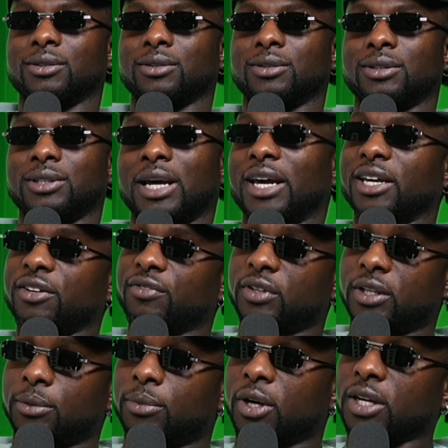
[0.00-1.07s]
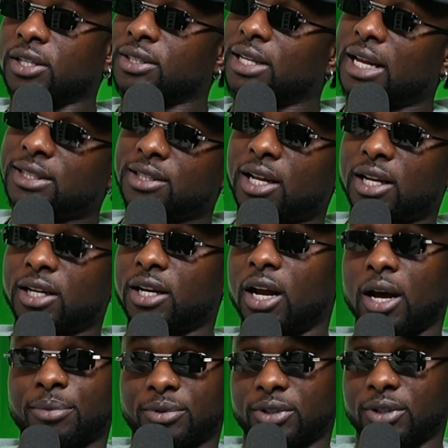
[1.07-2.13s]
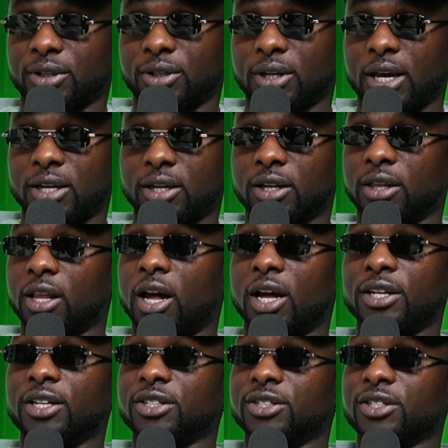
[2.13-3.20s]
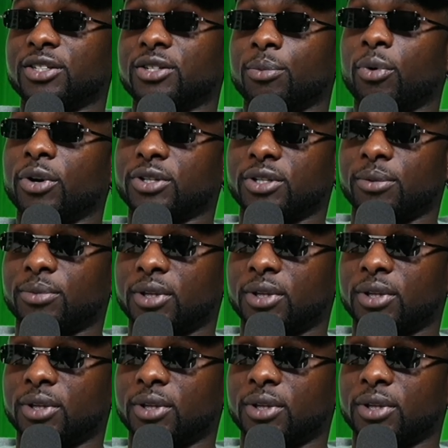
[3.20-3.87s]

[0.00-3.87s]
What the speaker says: naively, because that's not an option. And the law doesn't support something